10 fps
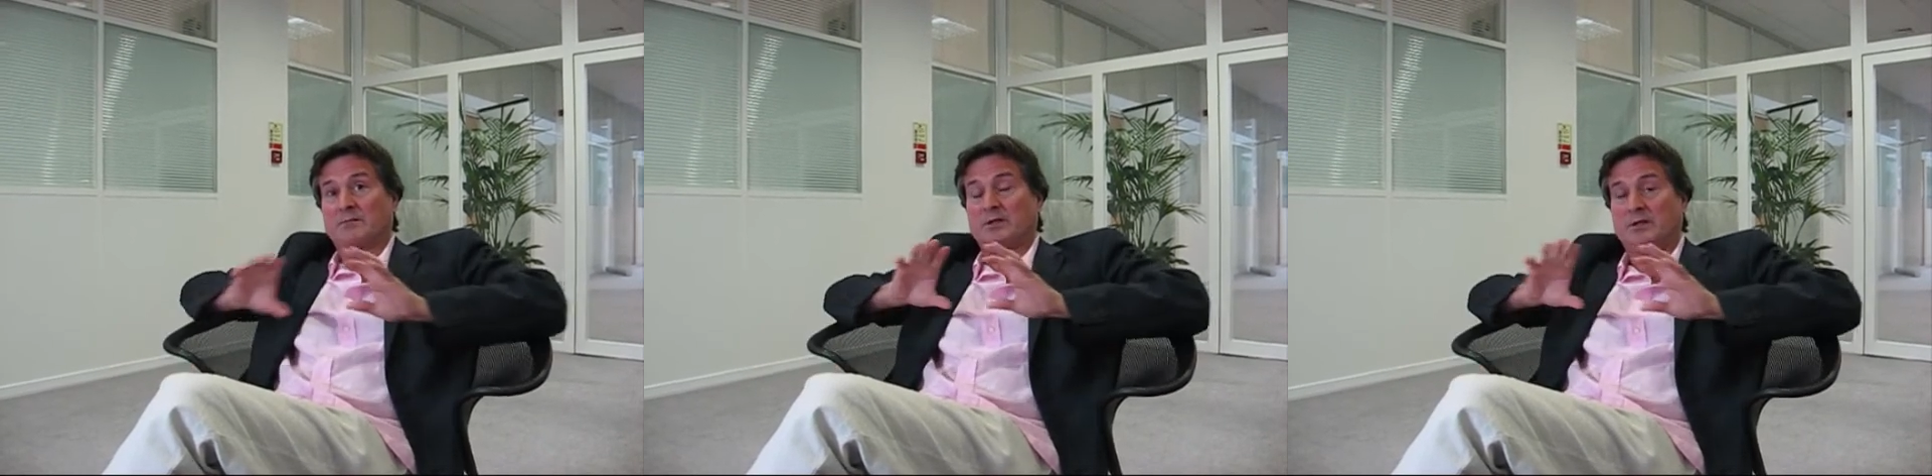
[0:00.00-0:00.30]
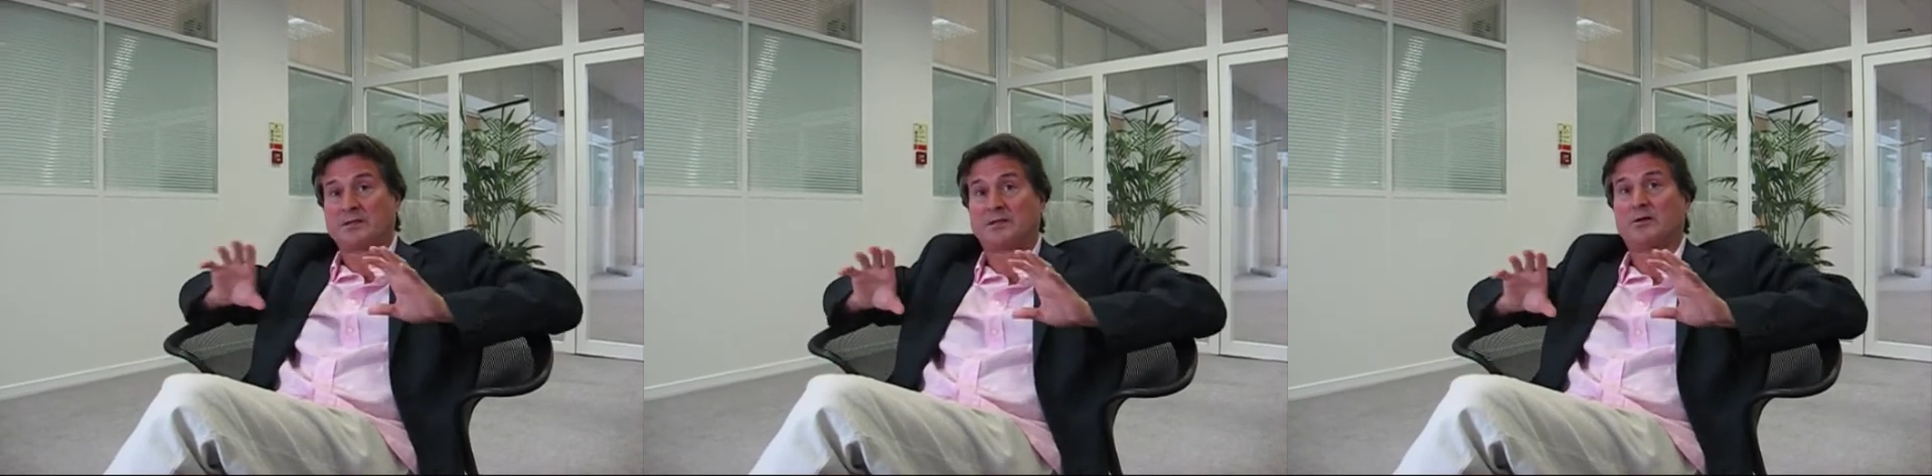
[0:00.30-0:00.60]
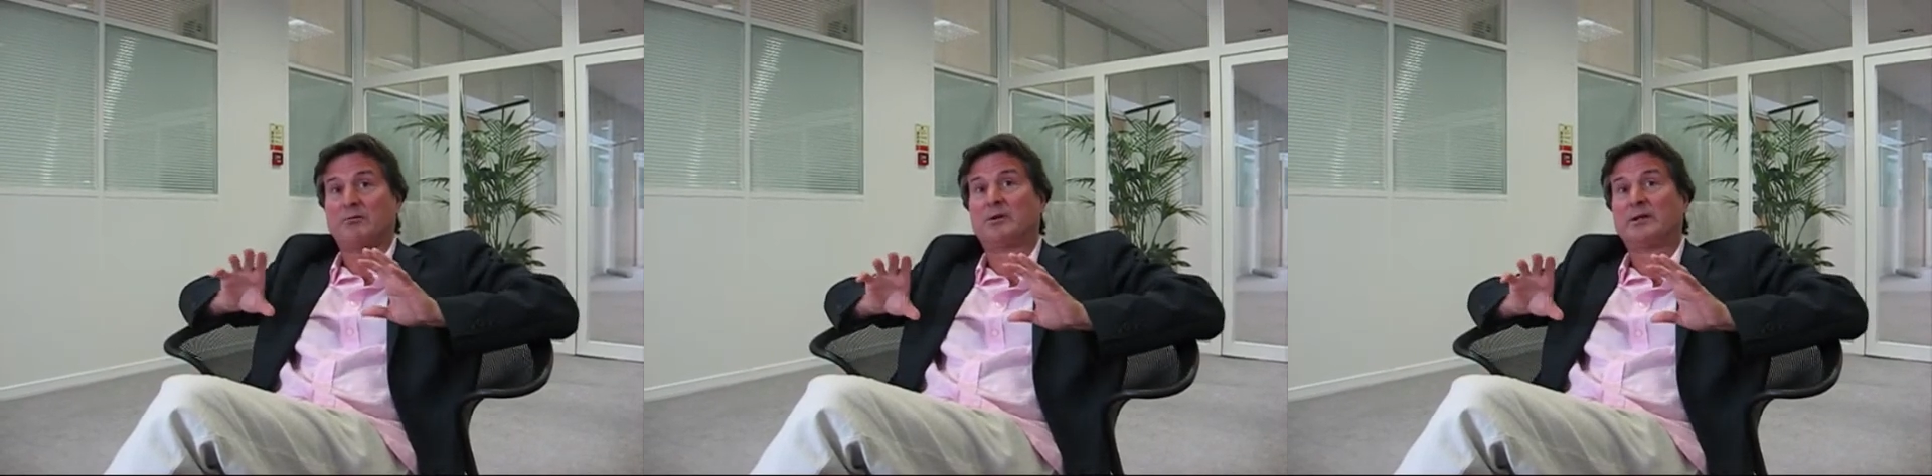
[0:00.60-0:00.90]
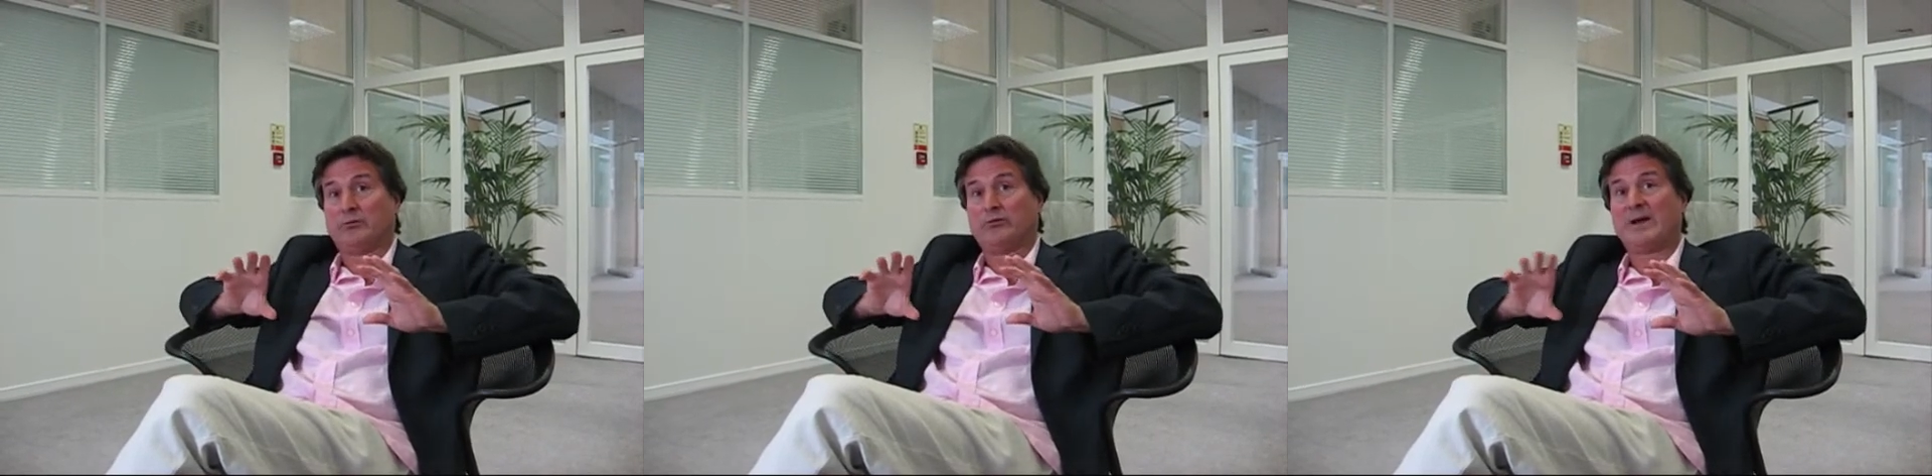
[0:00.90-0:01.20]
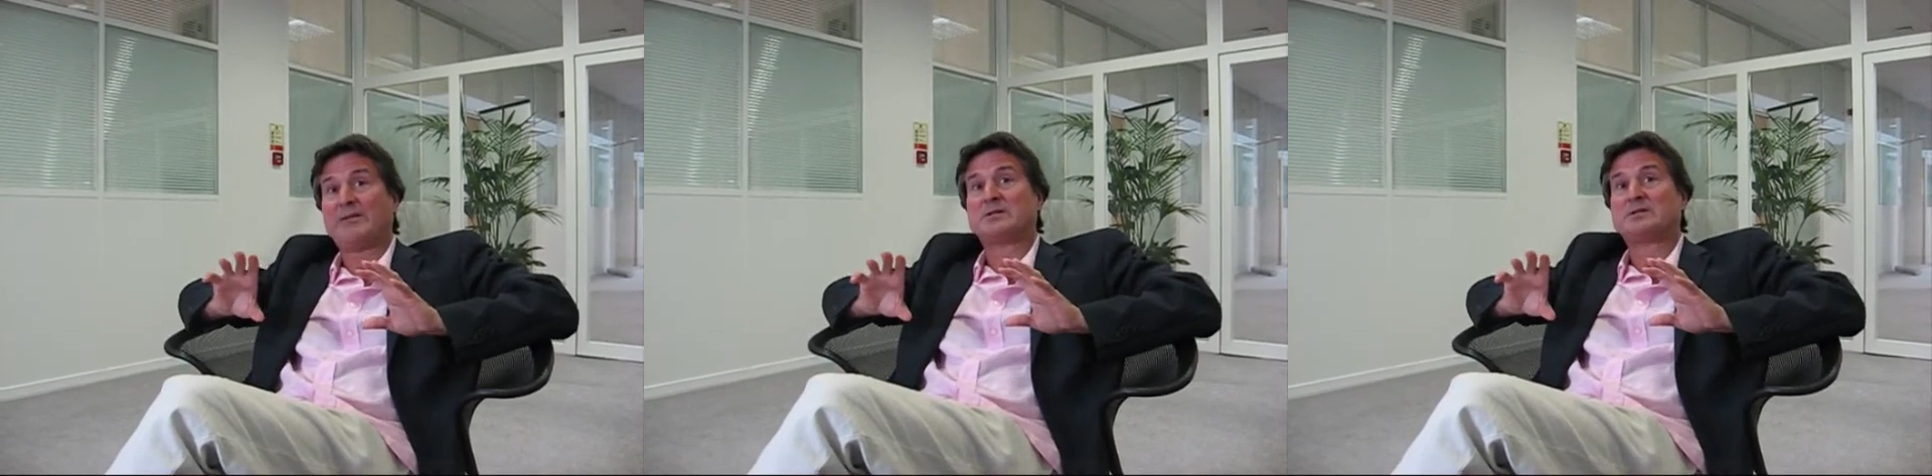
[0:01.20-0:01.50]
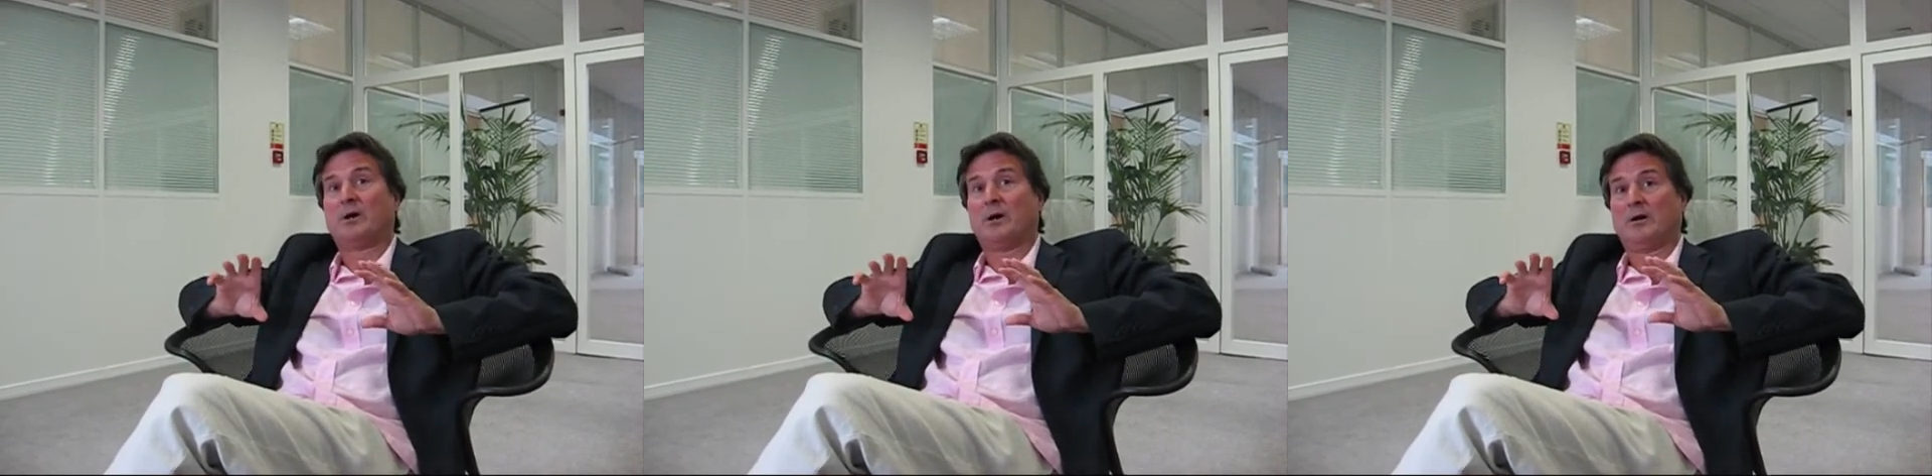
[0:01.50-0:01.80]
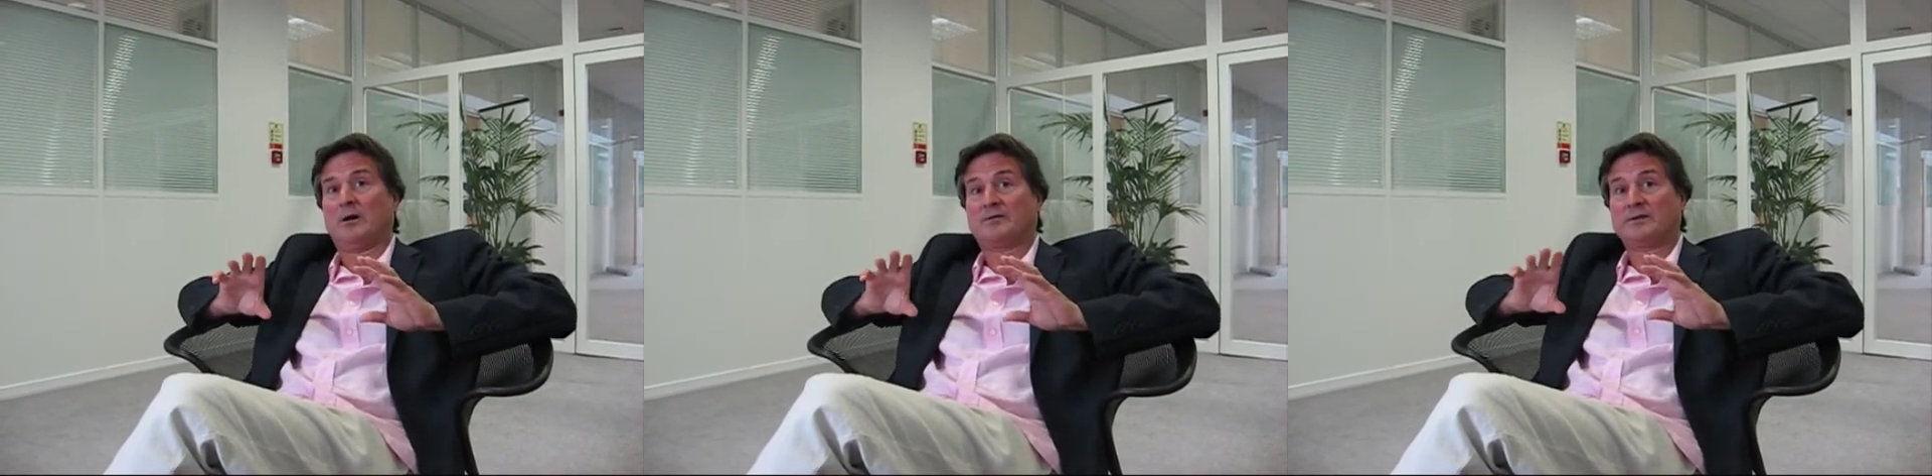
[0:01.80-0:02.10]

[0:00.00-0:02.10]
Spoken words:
that is the complete repertoire of